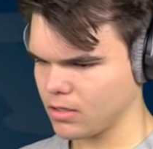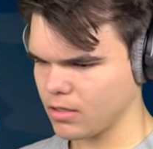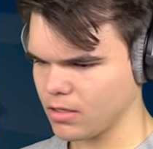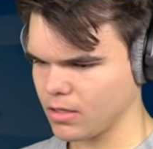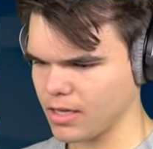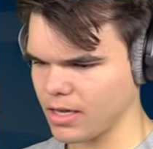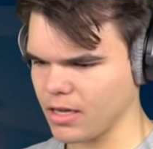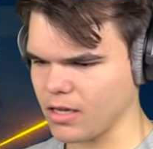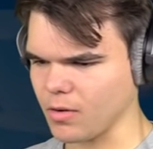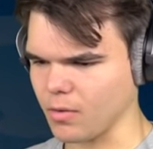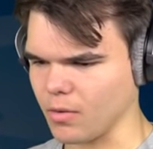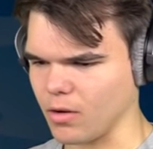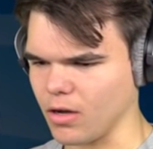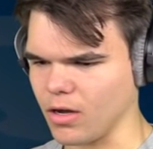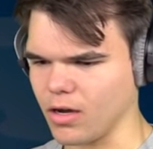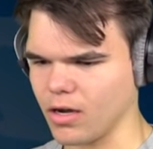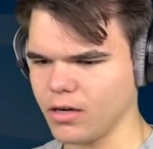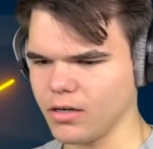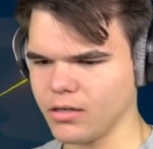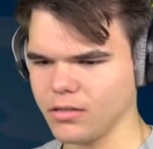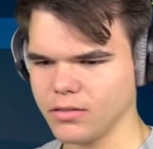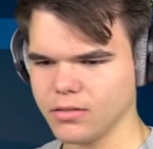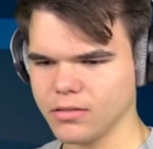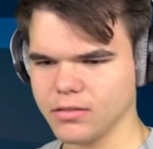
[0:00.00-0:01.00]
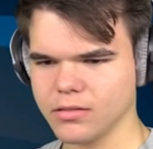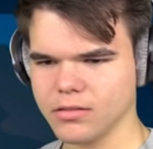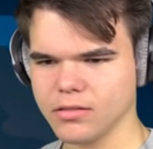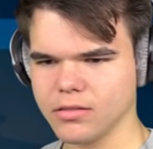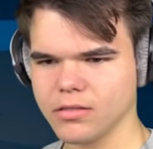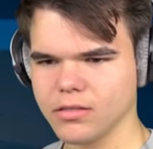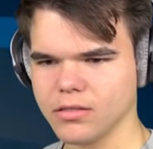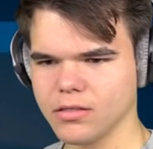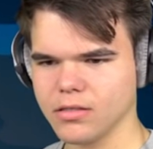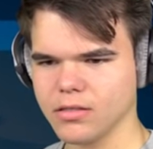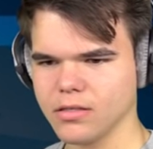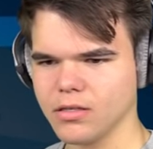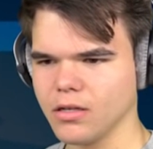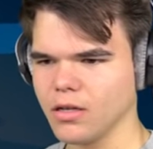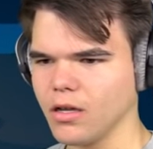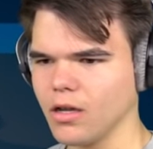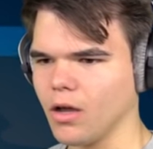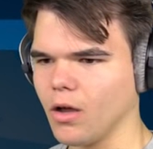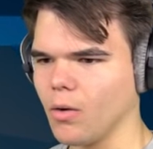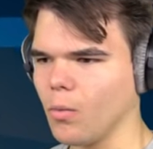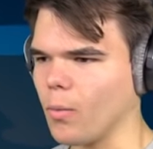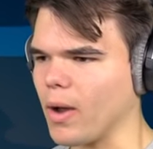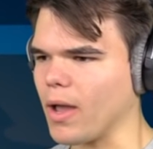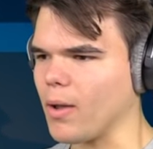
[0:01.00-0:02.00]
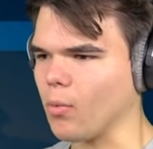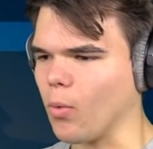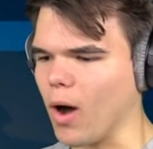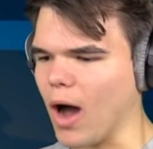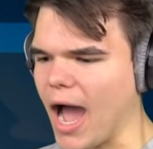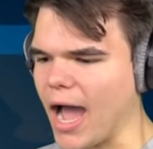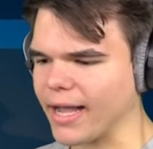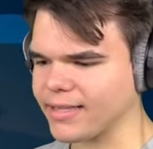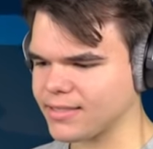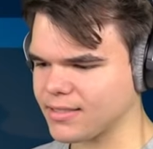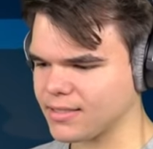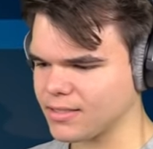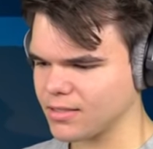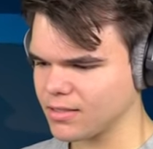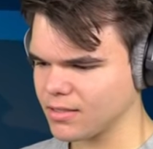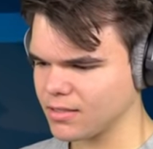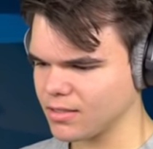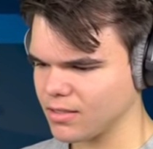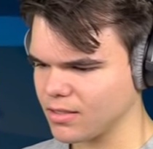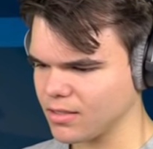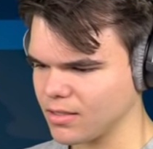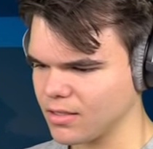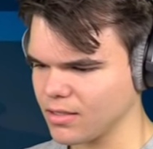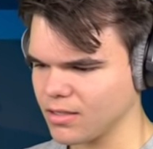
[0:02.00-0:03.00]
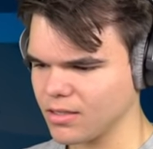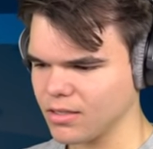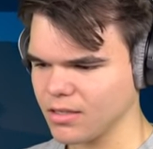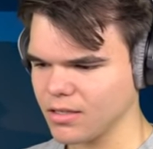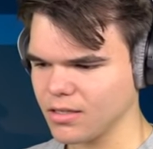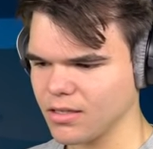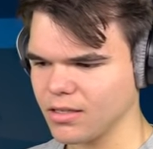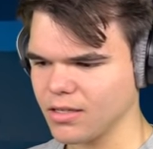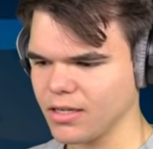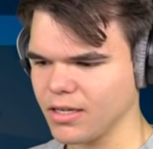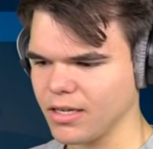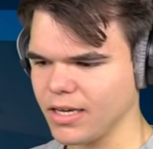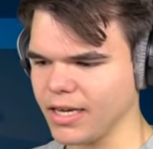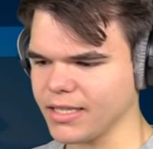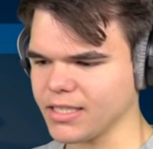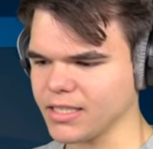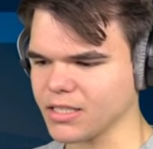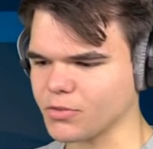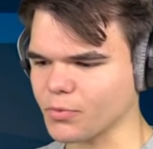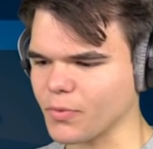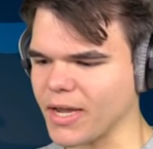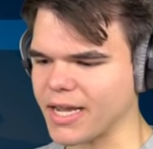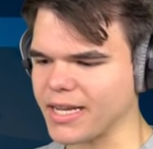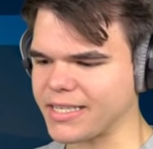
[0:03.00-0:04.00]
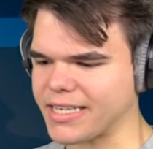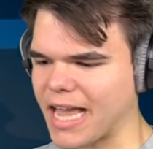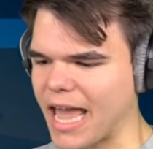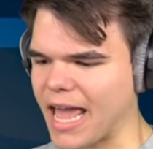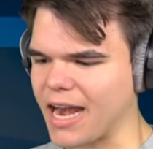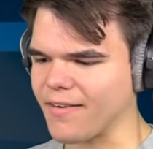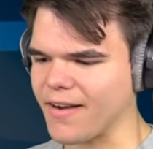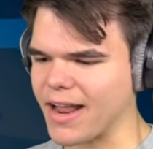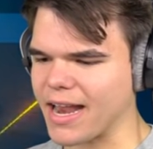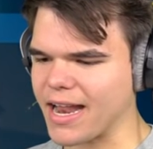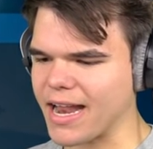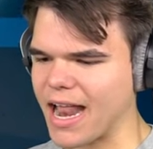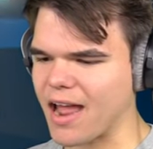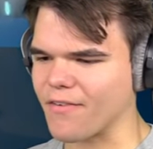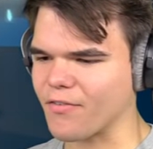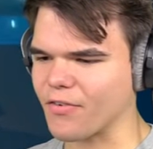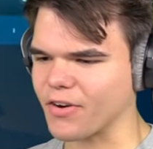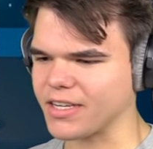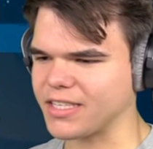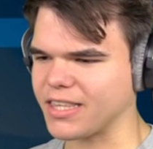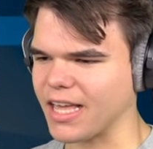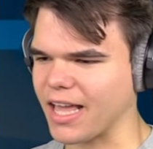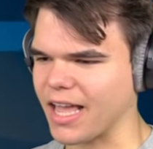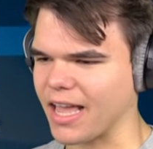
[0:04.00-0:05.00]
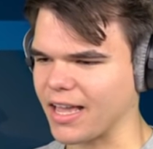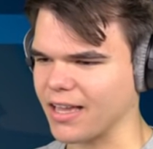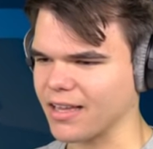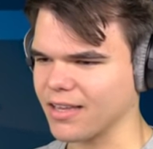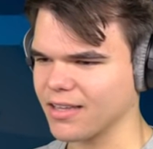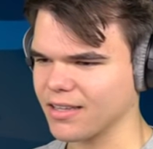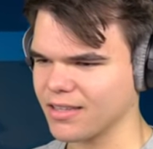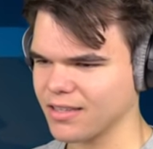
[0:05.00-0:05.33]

No, there you are. I'm dead almost. What happened? Jelly's gonna win this. He just regenerated everything.